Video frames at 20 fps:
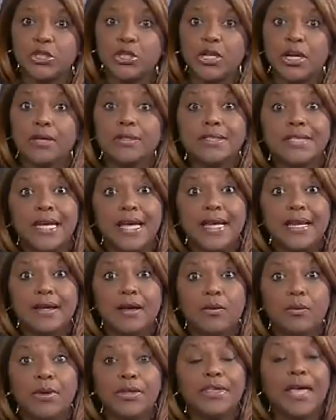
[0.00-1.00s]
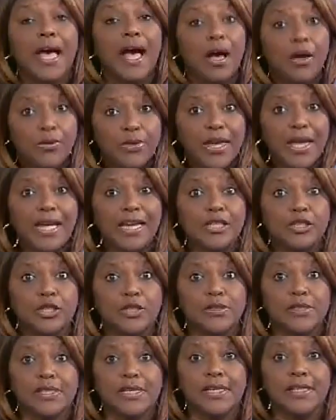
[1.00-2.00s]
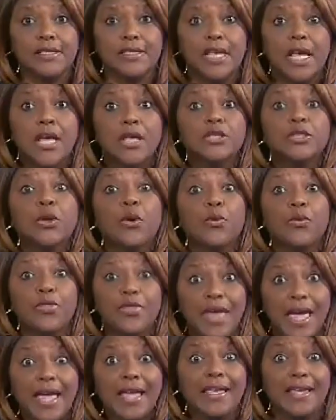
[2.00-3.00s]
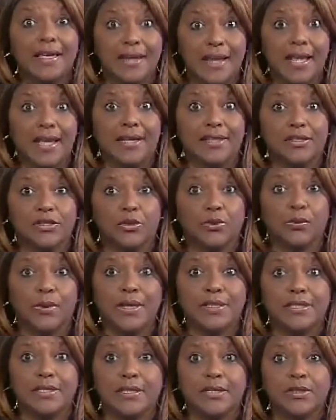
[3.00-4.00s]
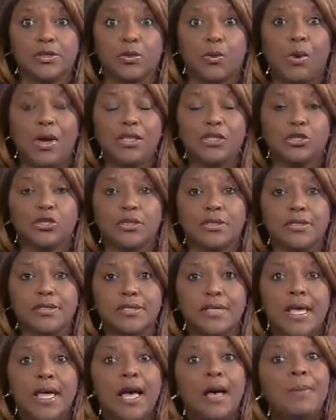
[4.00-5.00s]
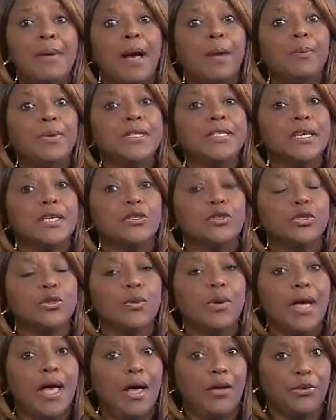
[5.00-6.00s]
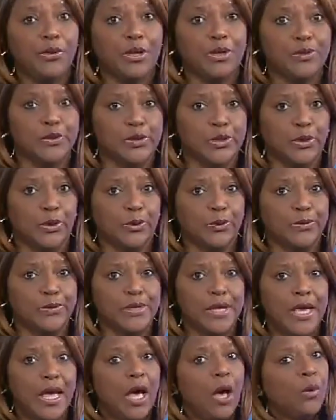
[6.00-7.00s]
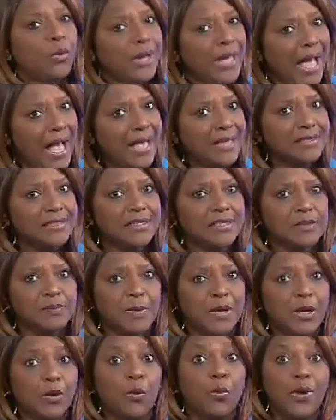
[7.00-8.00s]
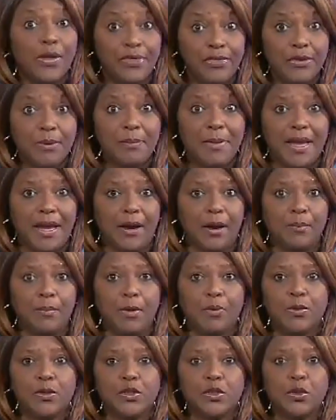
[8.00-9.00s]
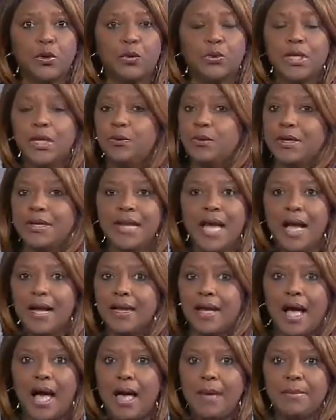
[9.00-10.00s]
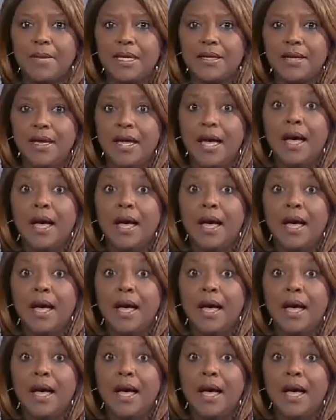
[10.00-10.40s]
to share data with health agencies so they can answer residents' questions about potential health concerns. We asked to speak with the mayor, but was told he would not comment